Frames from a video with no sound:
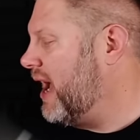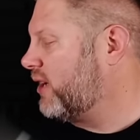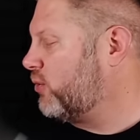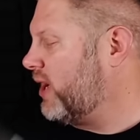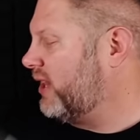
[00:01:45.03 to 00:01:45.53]

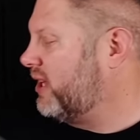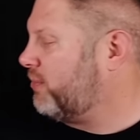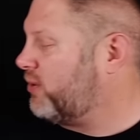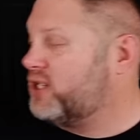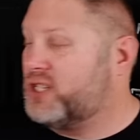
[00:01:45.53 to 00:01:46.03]
I greatly
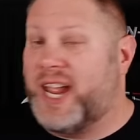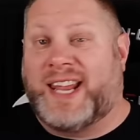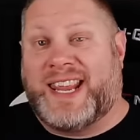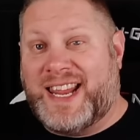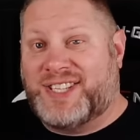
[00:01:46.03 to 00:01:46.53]

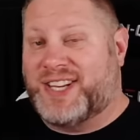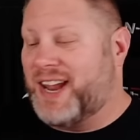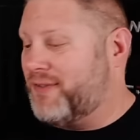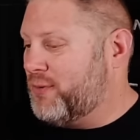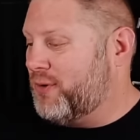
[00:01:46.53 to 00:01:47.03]
appreciate each and
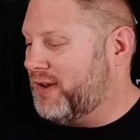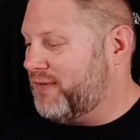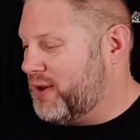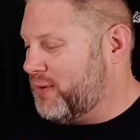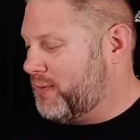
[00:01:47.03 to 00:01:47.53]
every one
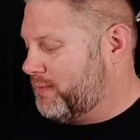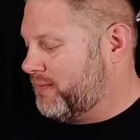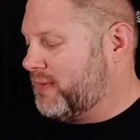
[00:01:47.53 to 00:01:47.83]
of you.